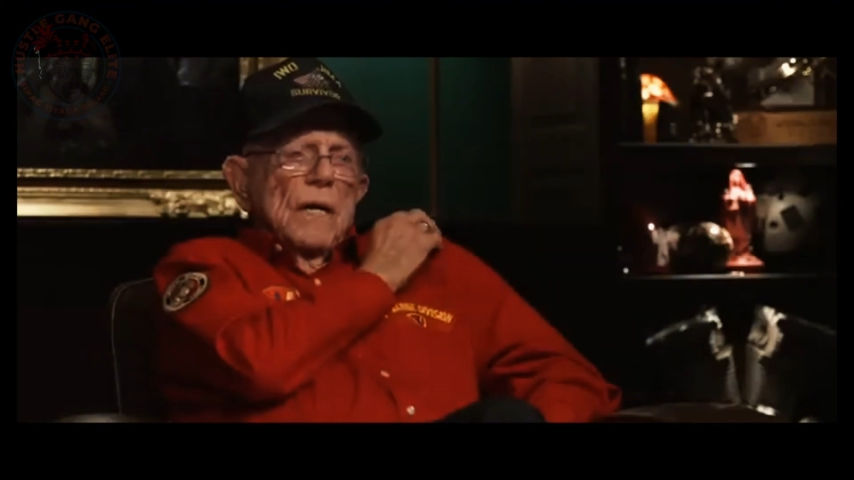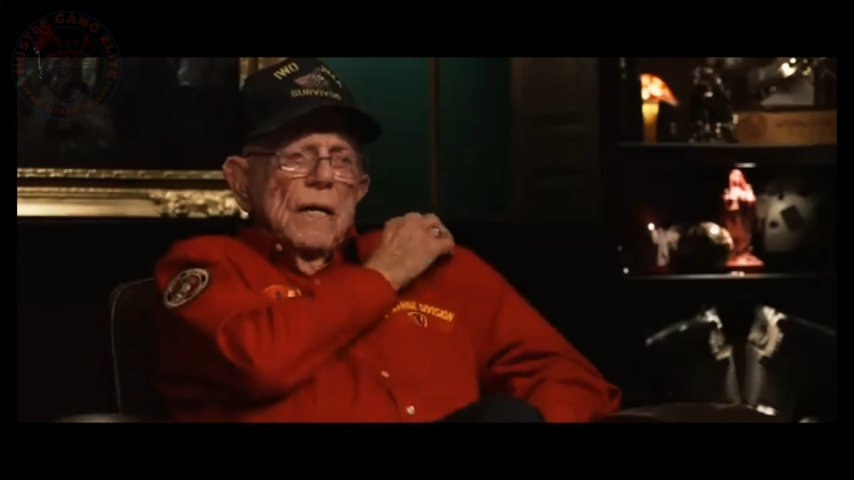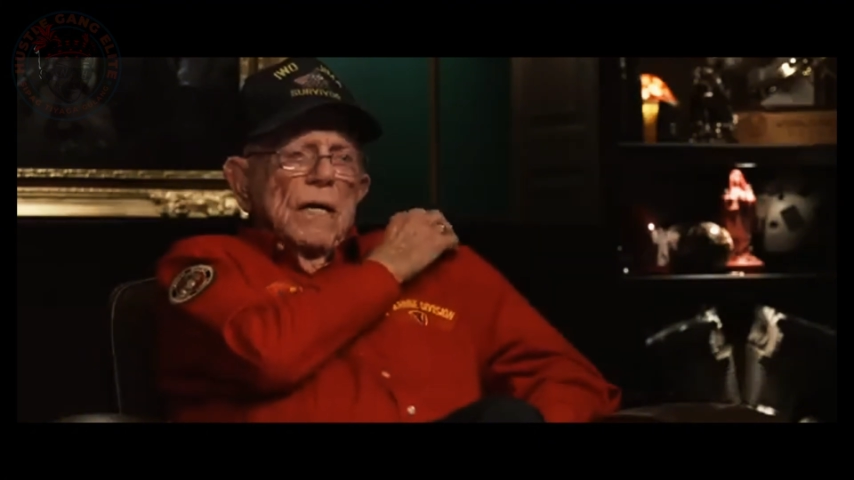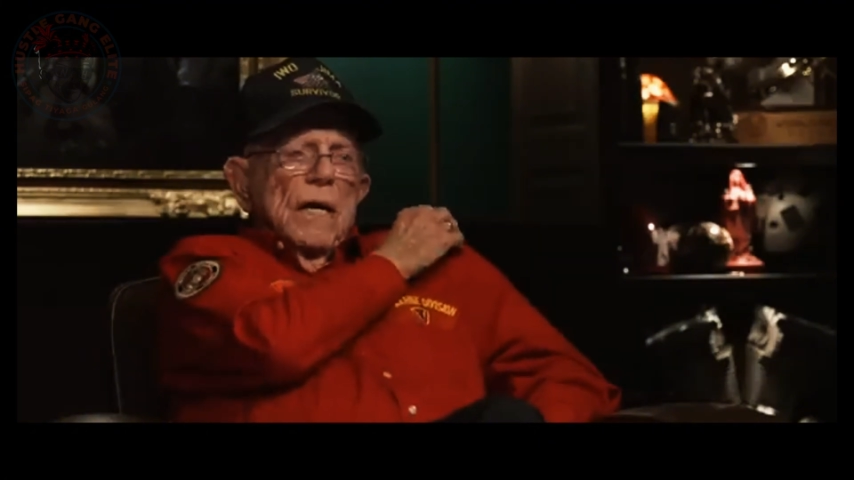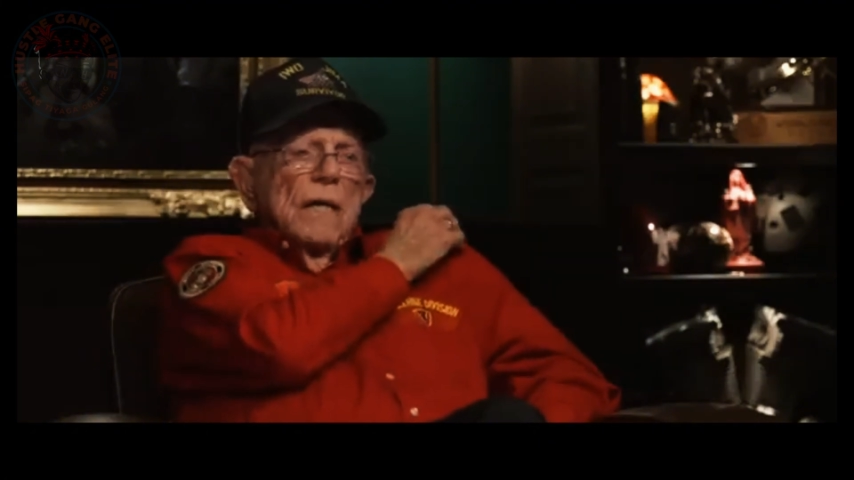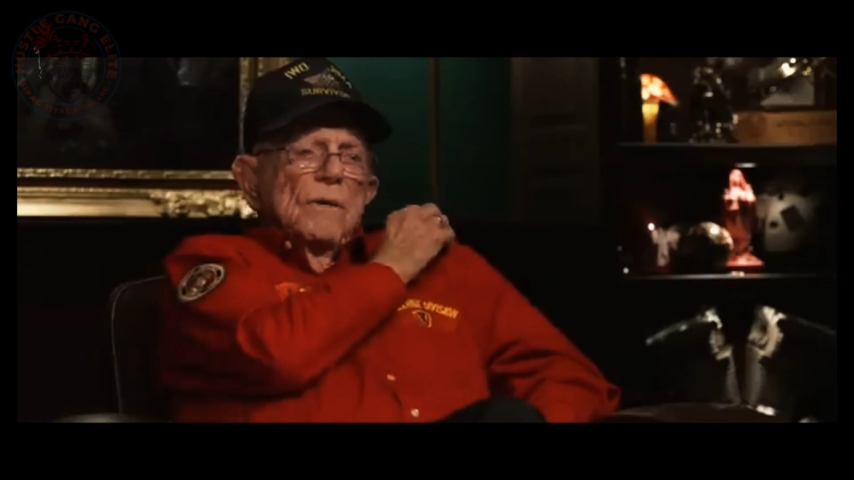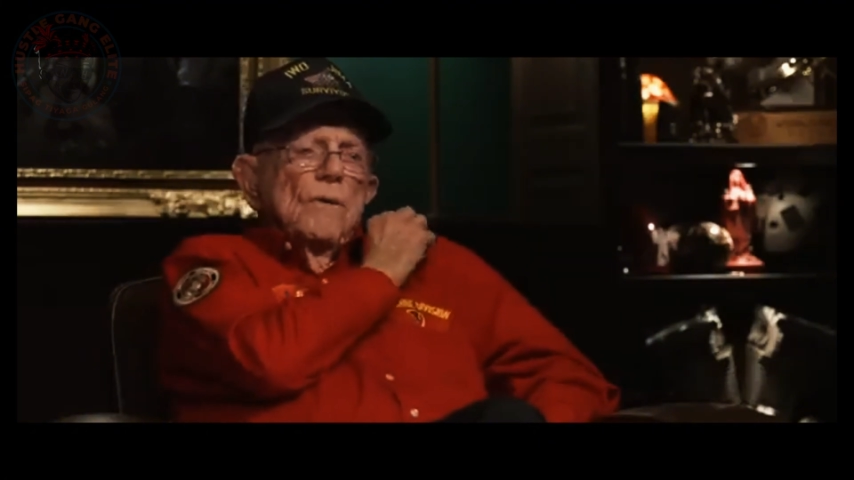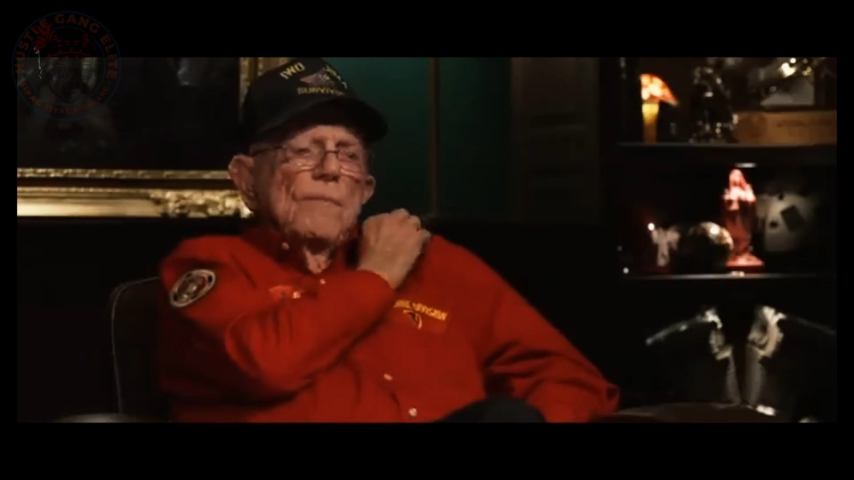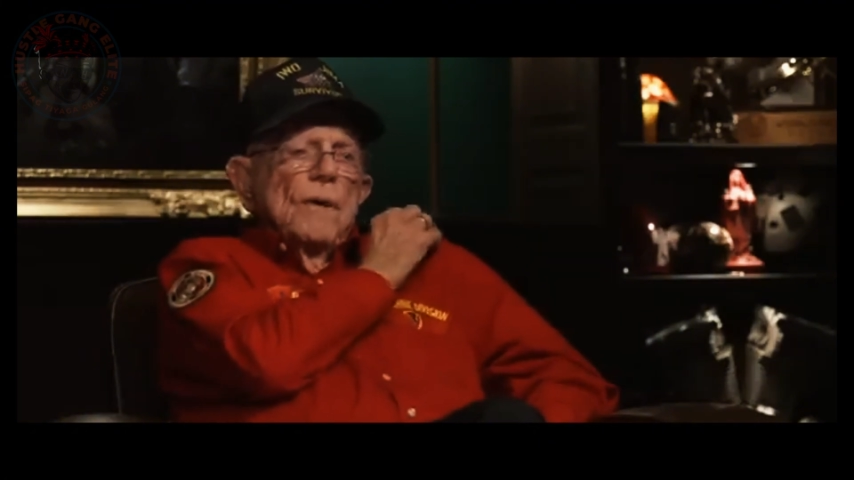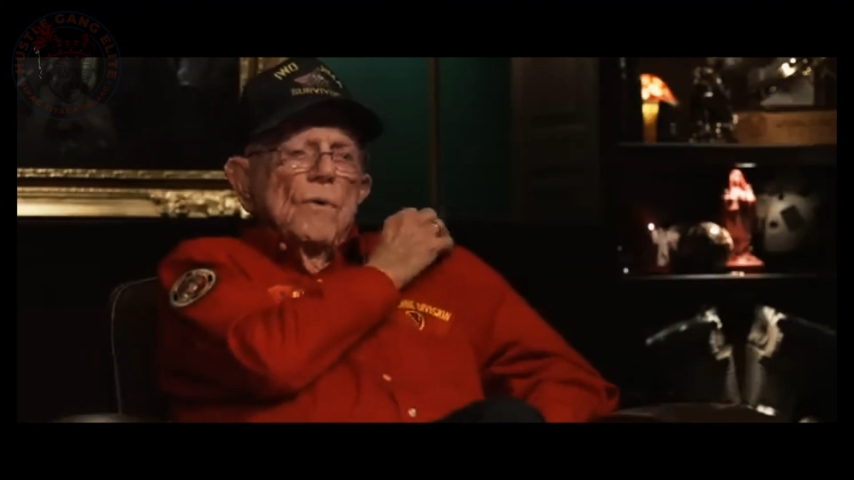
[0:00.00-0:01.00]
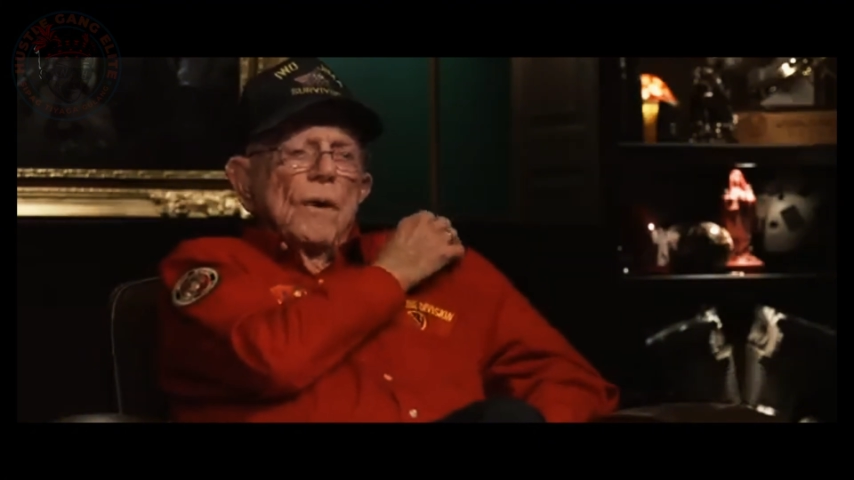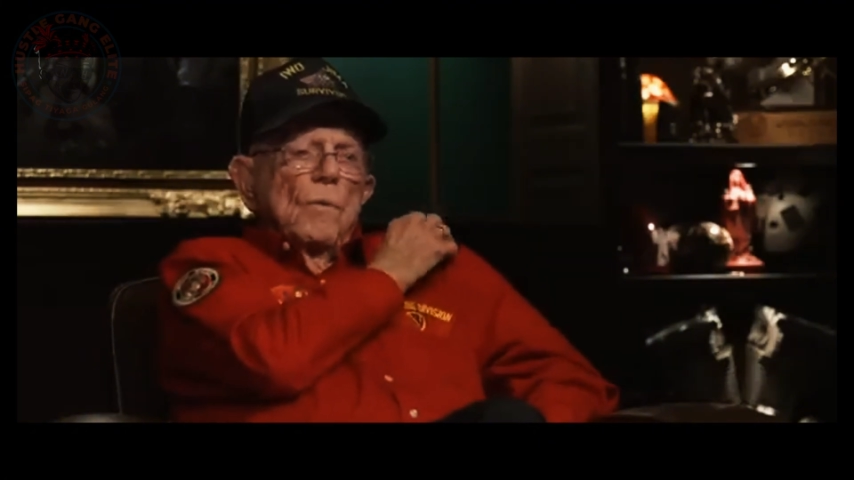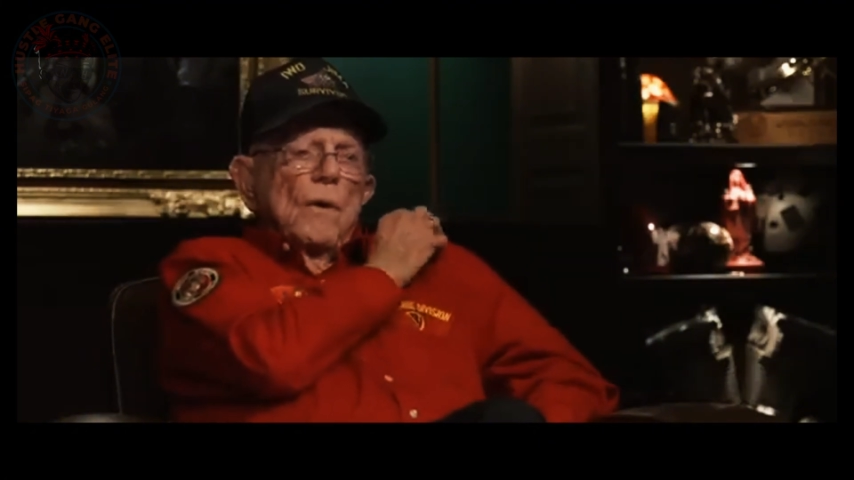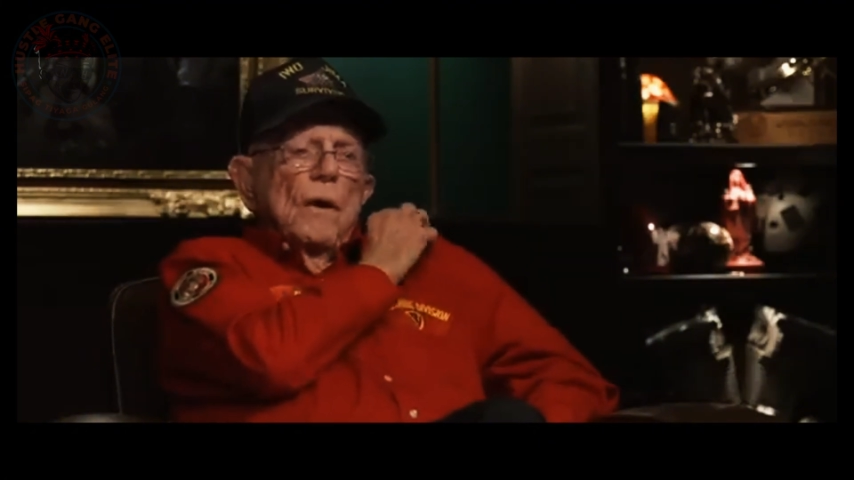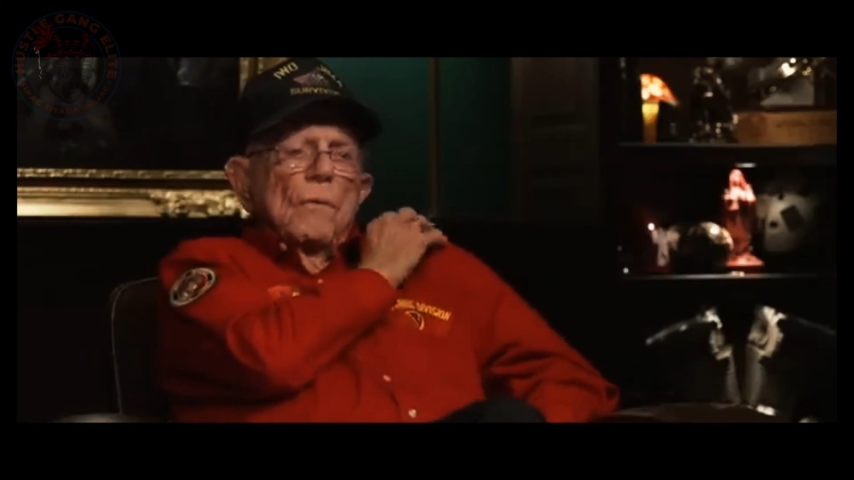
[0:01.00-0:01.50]
He knew me real
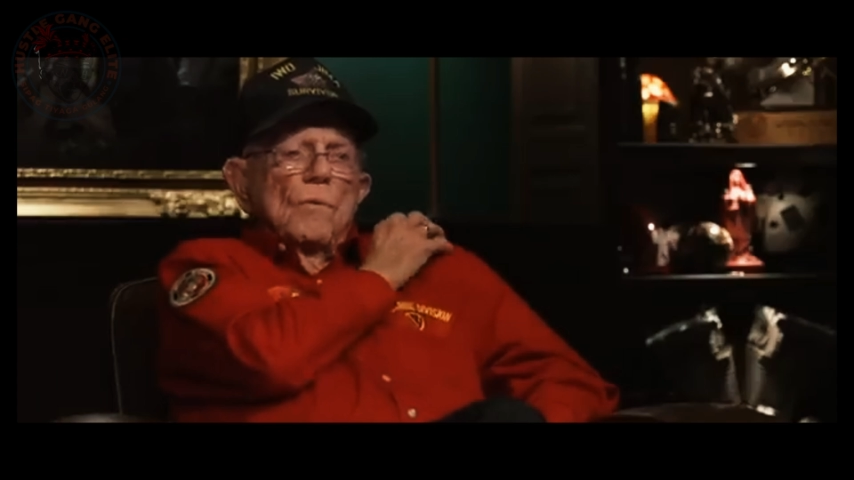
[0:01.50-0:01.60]
well.